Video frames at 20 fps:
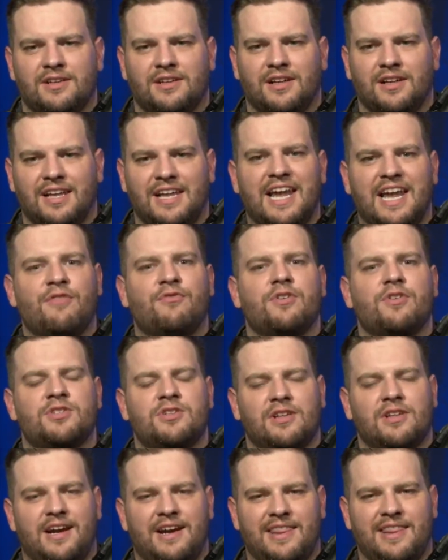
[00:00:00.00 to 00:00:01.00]

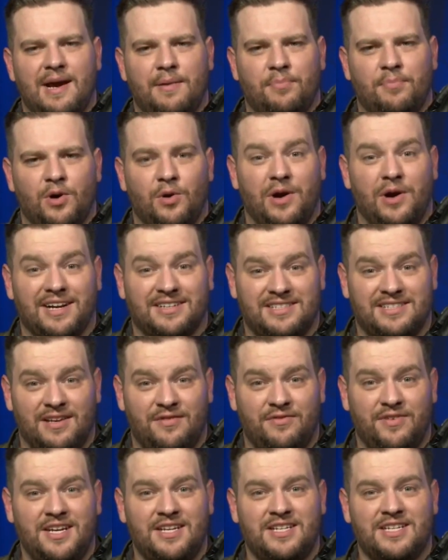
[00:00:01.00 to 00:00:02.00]
leverage a lot of that
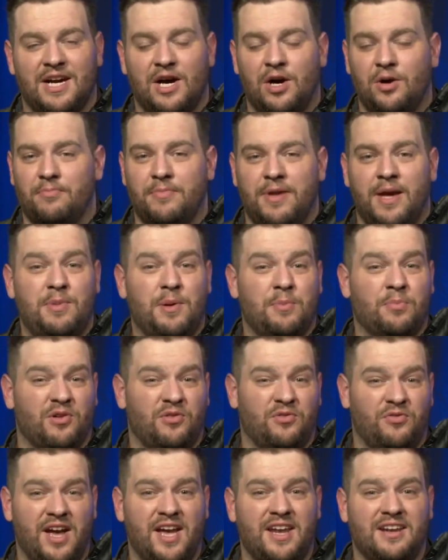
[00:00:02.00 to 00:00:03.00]
proactivity to help maybe
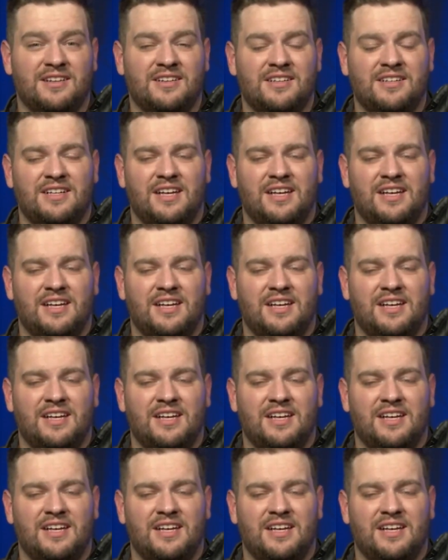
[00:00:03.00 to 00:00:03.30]
prevent